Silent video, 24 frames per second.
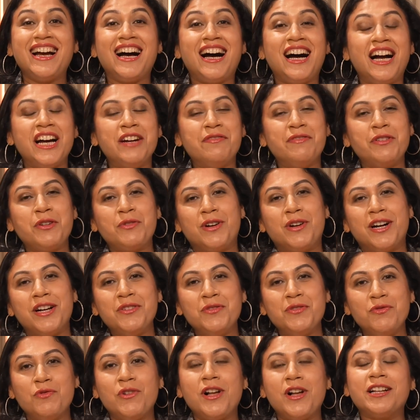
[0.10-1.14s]
Hi everyone,
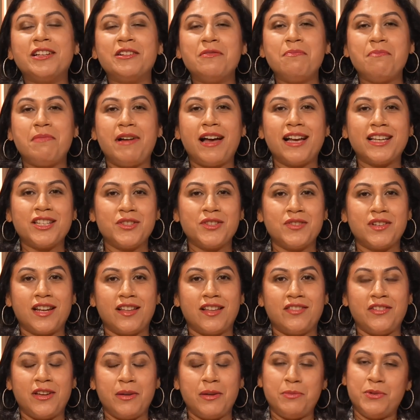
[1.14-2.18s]
welcome back to
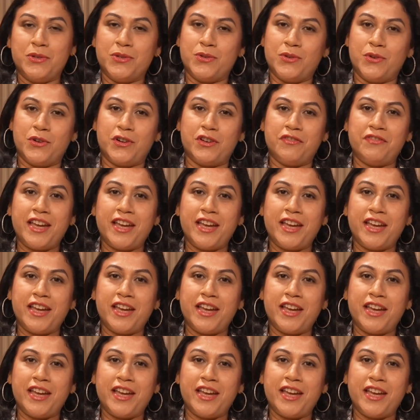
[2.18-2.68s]
another episode of